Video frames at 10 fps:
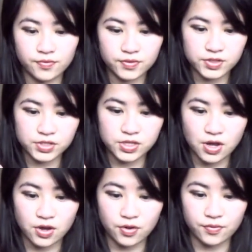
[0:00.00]

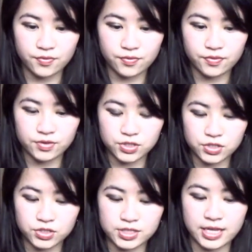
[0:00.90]
So it just
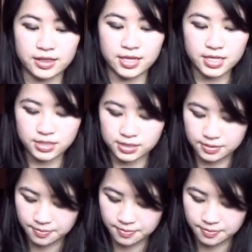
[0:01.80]
looks like this.